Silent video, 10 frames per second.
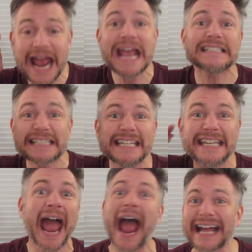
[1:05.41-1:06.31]
It's
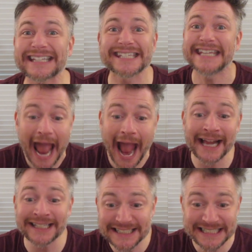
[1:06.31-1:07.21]
cats
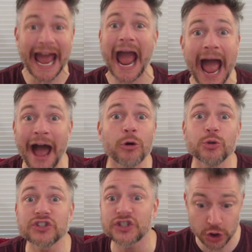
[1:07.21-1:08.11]
and
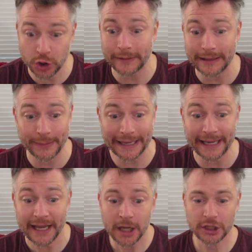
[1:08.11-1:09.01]
gowns, Junie
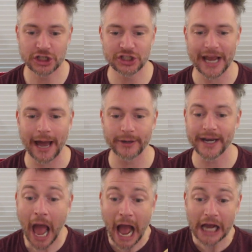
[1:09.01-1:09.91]
B, she shouted.